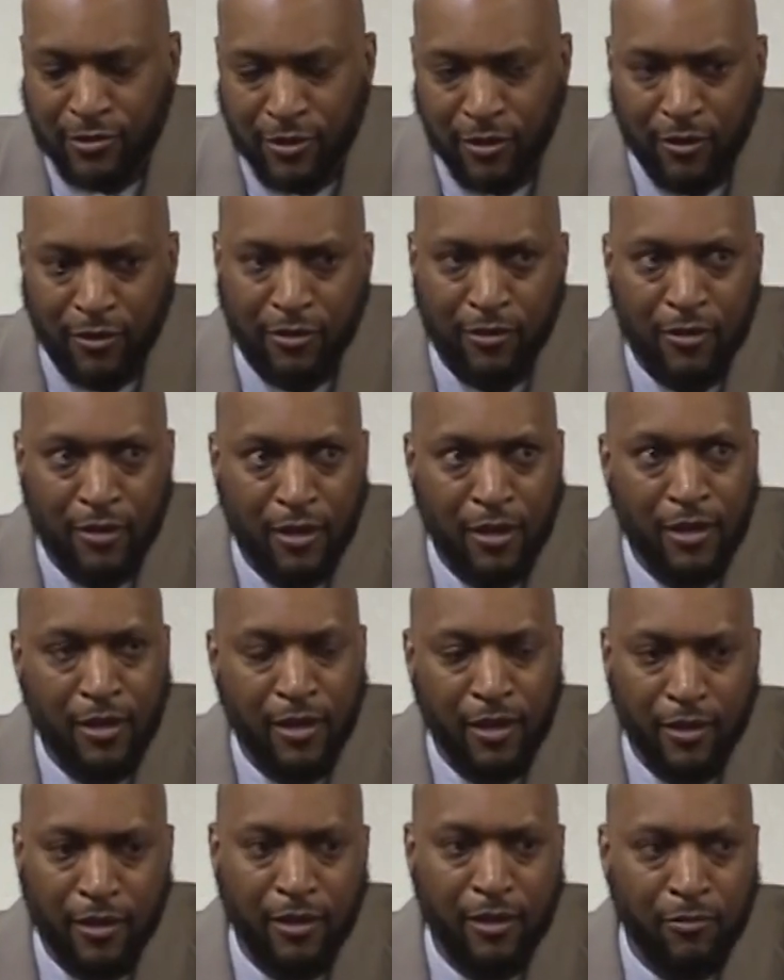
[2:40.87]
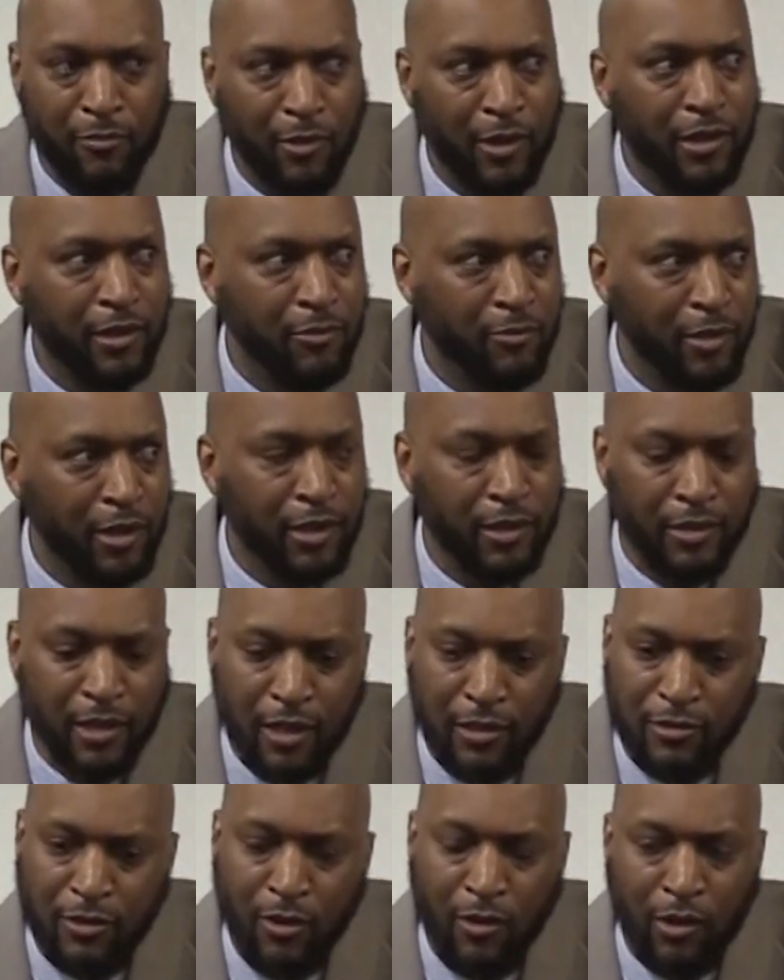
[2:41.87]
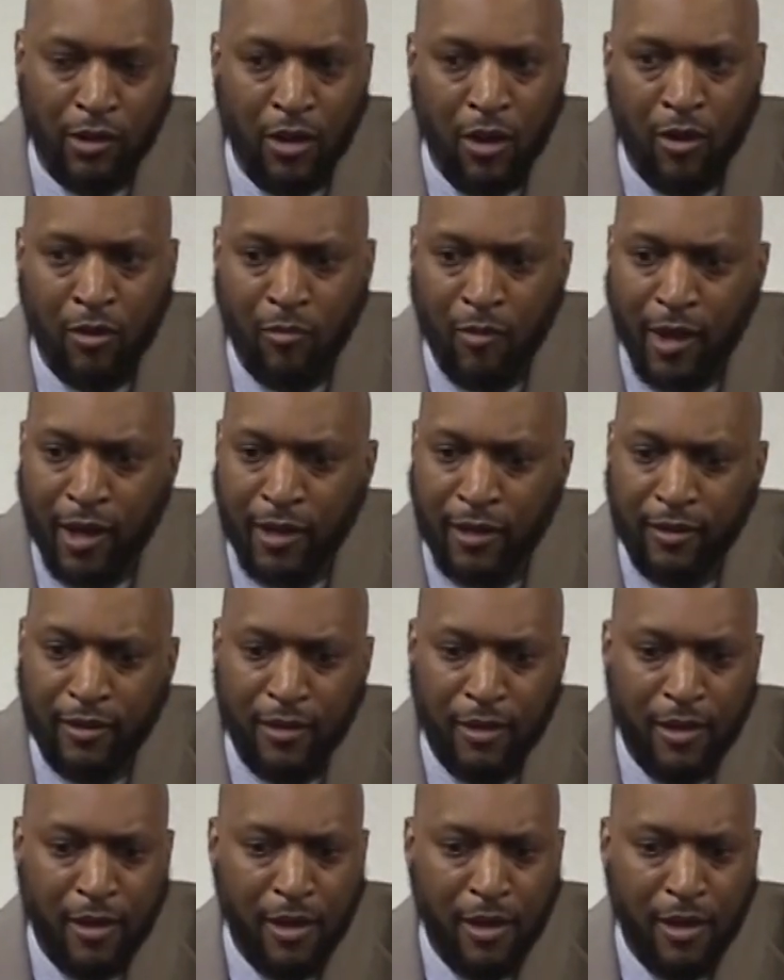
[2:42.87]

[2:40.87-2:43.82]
So it really, really does go a long way.